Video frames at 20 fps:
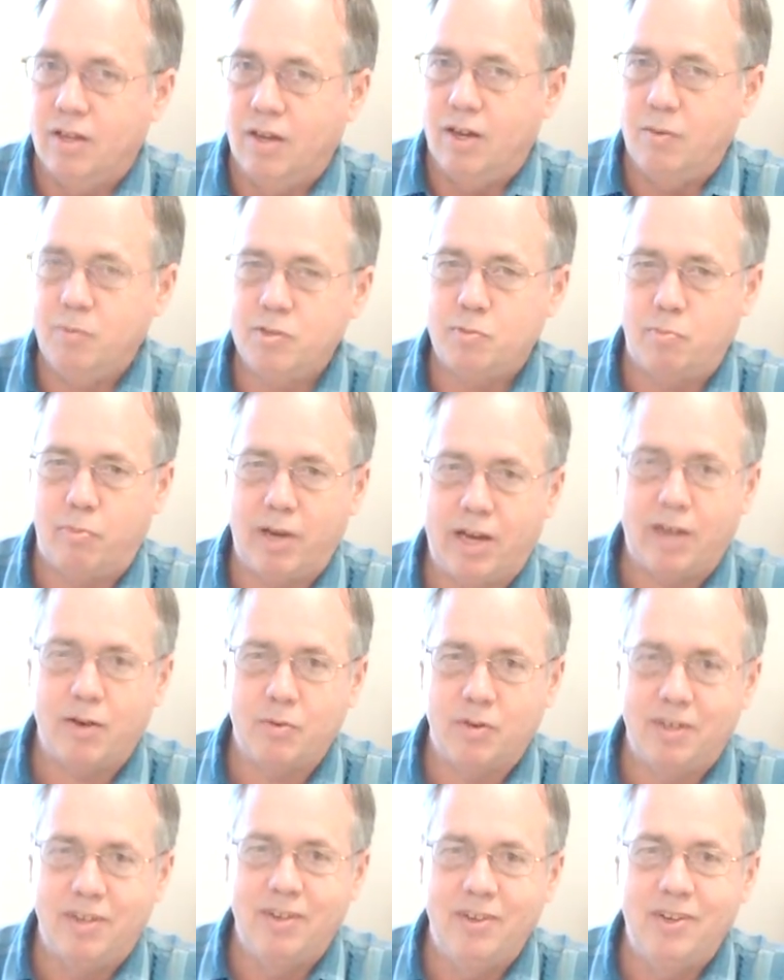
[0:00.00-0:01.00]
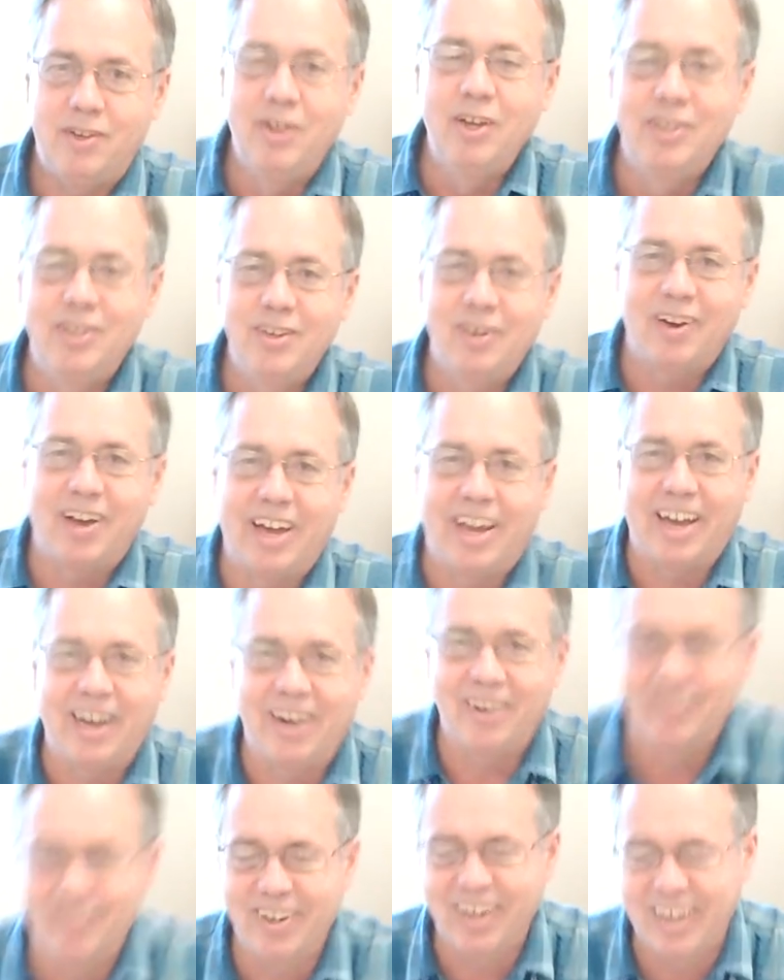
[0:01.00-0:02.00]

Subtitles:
how much battery do you have?